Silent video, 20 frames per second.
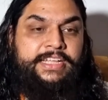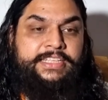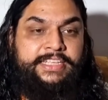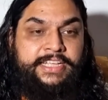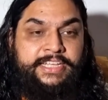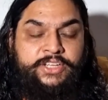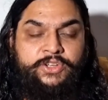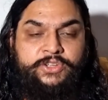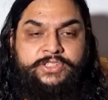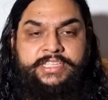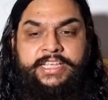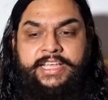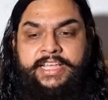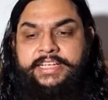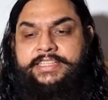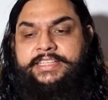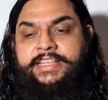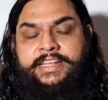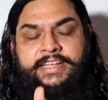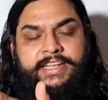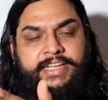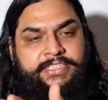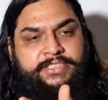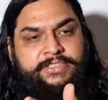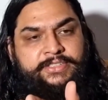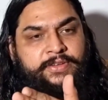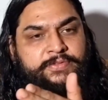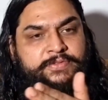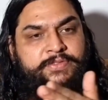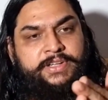then you're saying the
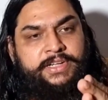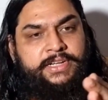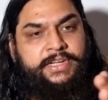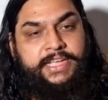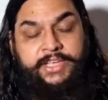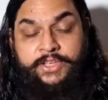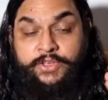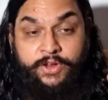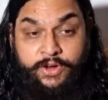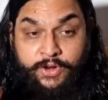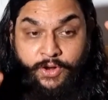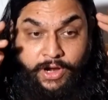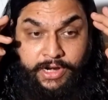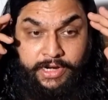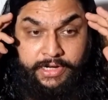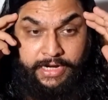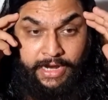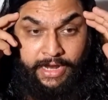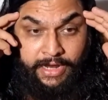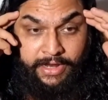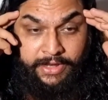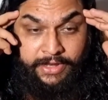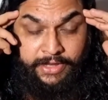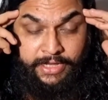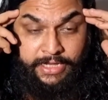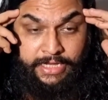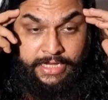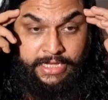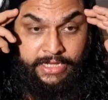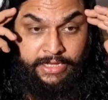rest of the day, you're
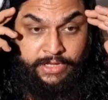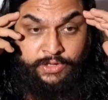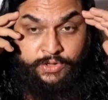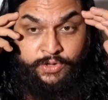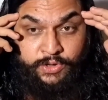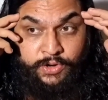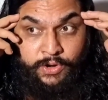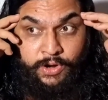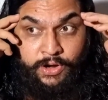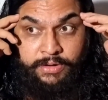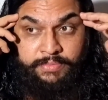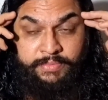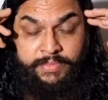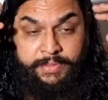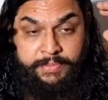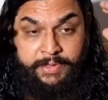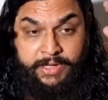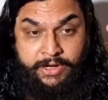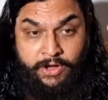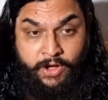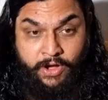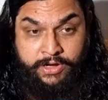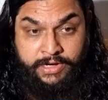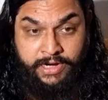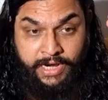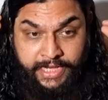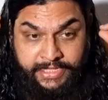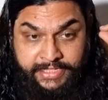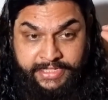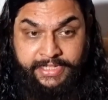not maybe
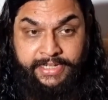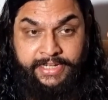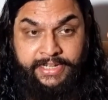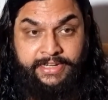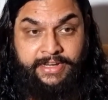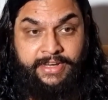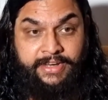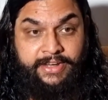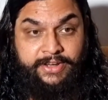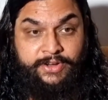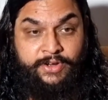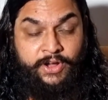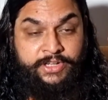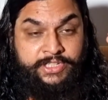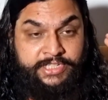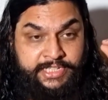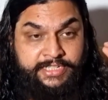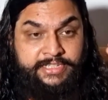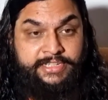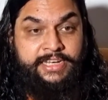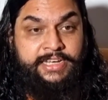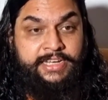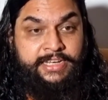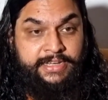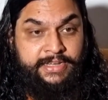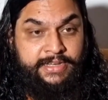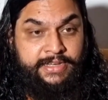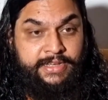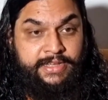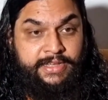cognizing it consciously.